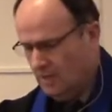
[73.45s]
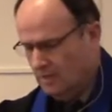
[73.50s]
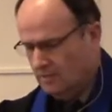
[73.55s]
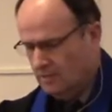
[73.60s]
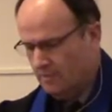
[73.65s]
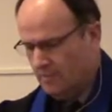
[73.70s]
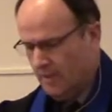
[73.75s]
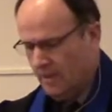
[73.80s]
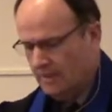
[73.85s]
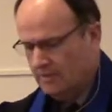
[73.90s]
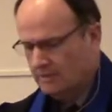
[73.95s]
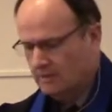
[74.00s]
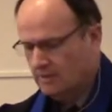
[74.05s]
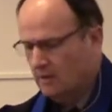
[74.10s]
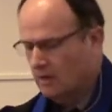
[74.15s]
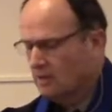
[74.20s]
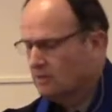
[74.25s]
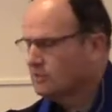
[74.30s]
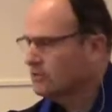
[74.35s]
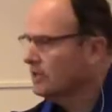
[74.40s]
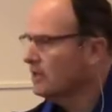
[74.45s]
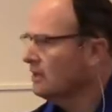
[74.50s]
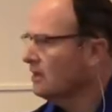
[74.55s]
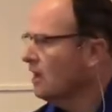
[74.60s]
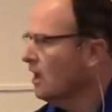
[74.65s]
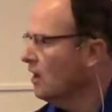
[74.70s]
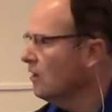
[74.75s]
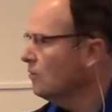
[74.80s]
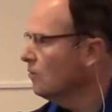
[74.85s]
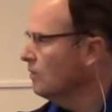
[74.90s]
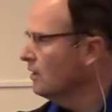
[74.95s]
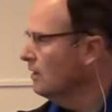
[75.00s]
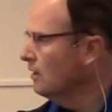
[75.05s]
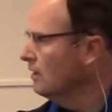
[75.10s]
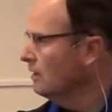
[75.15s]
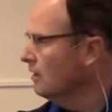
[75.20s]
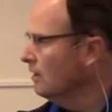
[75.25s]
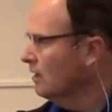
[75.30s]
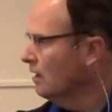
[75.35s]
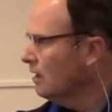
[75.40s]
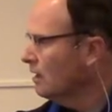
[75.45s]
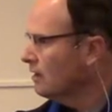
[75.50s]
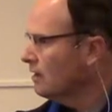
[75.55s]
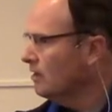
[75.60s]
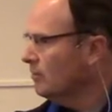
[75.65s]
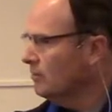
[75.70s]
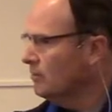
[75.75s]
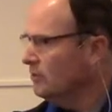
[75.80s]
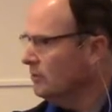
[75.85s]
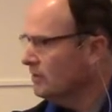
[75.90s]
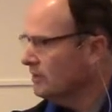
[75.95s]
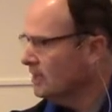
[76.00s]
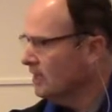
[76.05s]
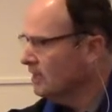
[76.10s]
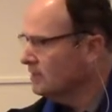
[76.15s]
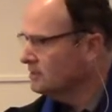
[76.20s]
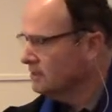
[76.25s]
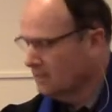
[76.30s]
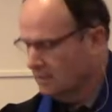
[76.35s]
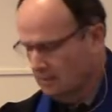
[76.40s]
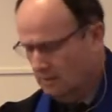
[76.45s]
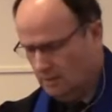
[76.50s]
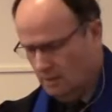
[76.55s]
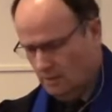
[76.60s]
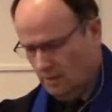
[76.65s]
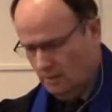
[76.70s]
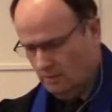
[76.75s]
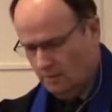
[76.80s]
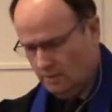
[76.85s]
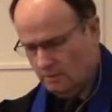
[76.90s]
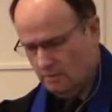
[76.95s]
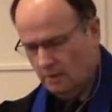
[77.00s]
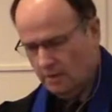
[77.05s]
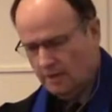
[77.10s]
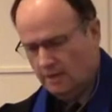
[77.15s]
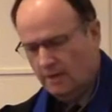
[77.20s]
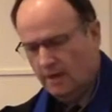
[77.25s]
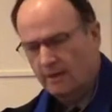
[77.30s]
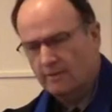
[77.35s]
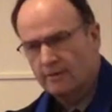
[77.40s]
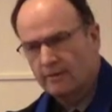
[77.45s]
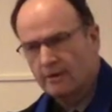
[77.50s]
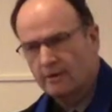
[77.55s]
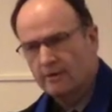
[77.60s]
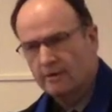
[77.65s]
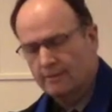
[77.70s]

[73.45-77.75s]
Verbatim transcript: depends largely on how we are communicating with one another.